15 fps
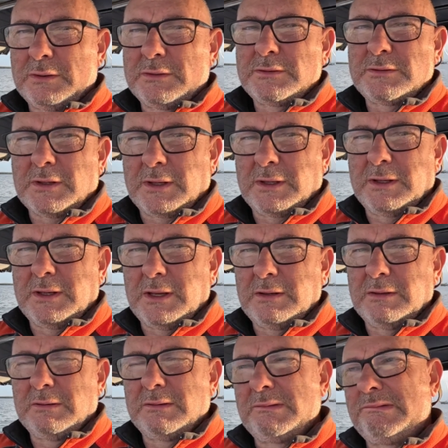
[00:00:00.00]
stuck it
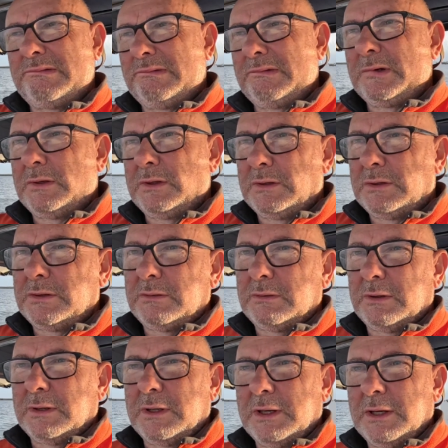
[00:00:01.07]
in,
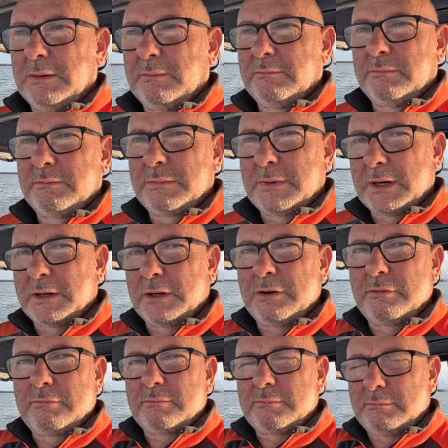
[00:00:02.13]
kind of
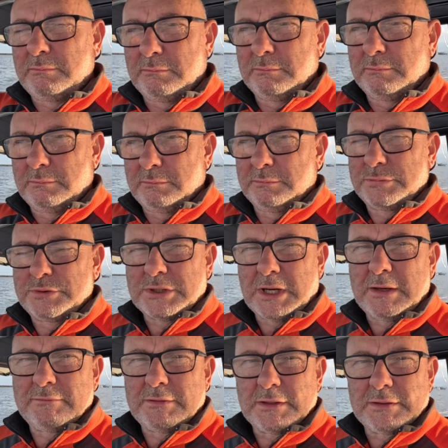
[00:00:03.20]

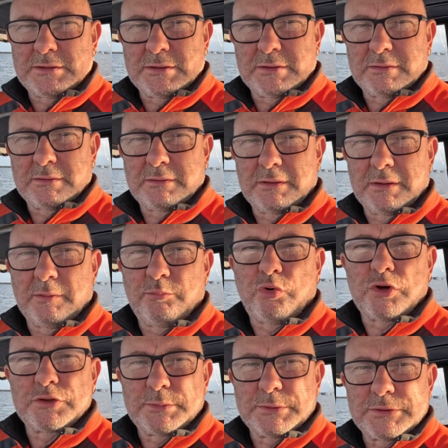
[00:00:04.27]
shaved it to
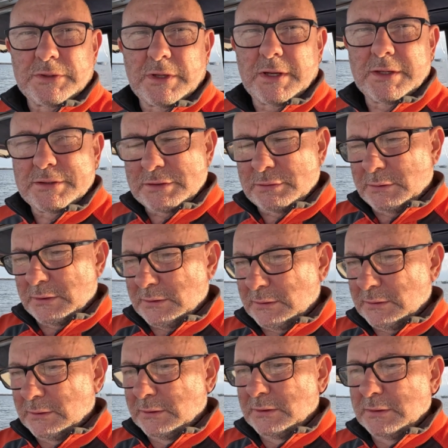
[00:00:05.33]
approximate size so it
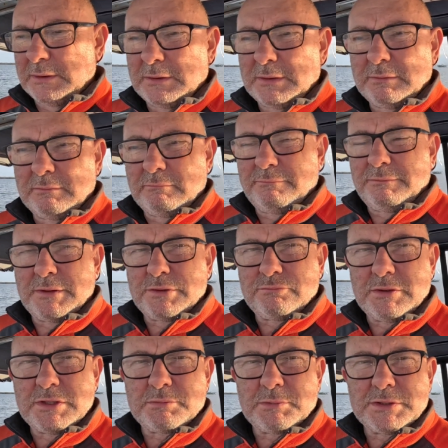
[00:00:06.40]
fits
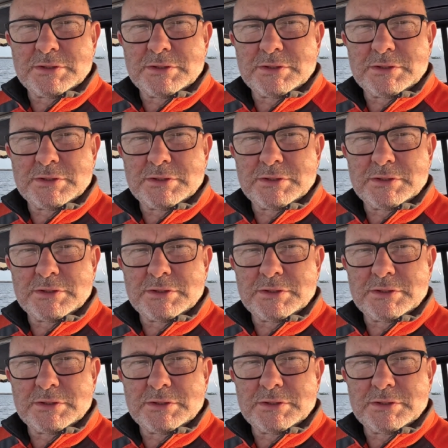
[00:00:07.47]
reasonably